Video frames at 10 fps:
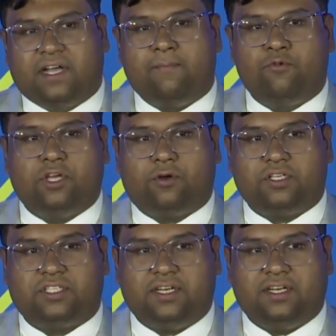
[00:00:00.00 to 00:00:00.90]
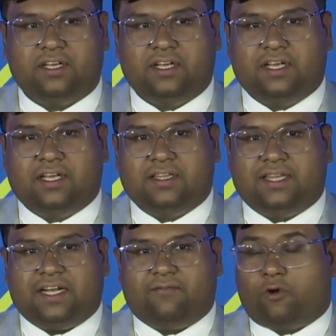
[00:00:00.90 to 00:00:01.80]
we come to the question
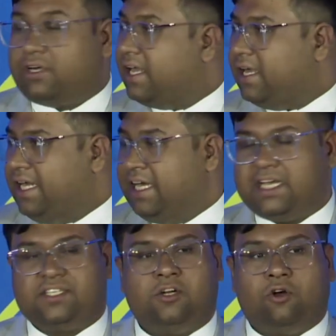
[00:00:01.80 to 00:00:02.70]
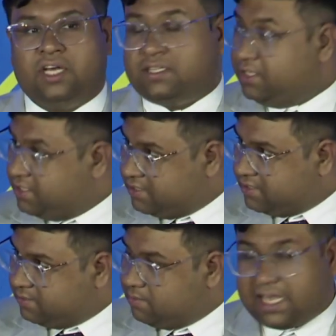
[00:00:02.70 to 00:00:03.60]
that what can international
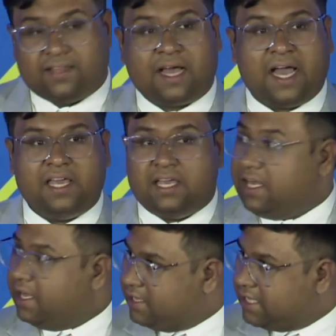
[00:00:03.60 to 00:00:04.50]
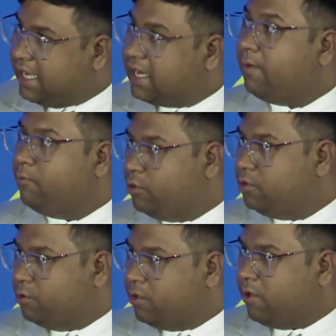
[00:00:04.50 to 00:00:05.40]
organizations like the IAEA can come
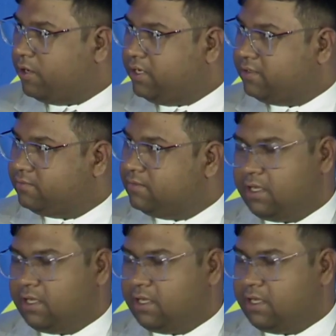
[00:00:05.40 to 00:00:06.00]
to do about it?